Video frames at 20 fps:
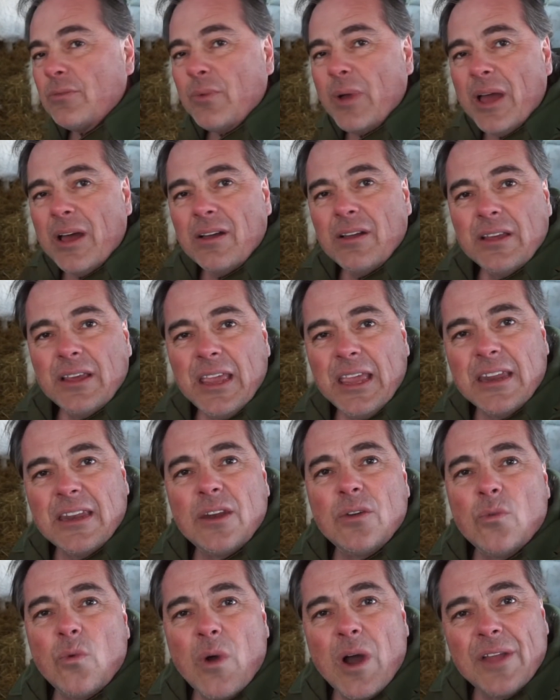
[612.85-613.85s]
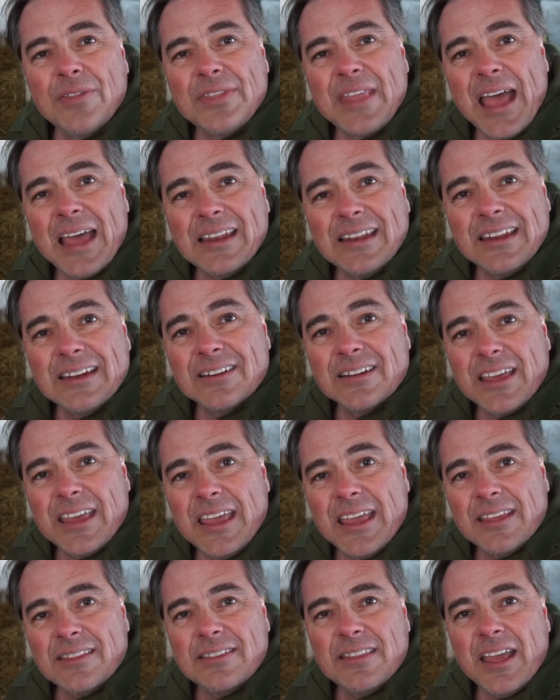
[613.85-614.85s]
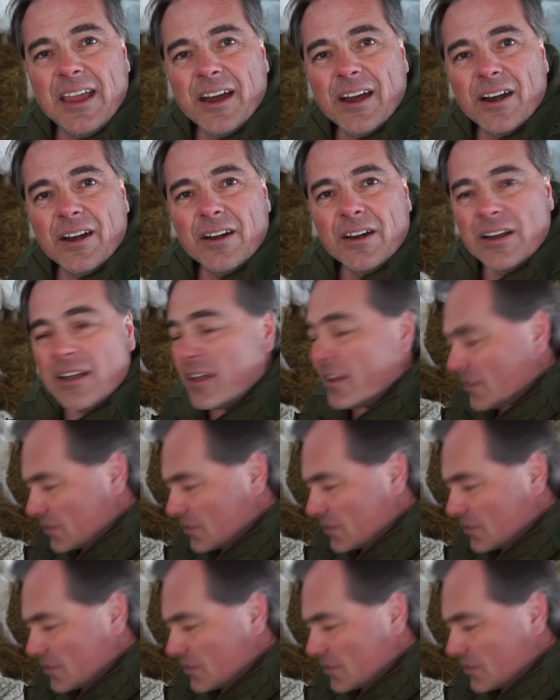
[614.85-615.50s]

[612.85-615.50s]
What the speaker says: well, he didn't want that little kid there,